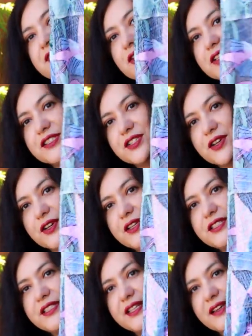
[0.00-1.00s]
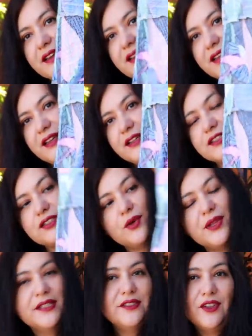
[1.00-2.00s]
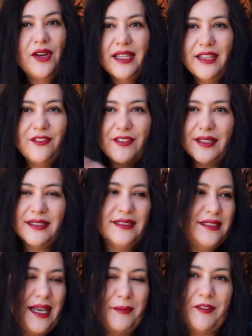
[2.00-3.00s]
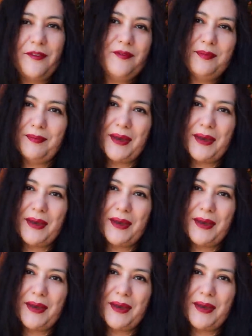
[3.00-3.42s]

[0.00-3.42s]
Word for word: as for the skirt. So there's not a different type of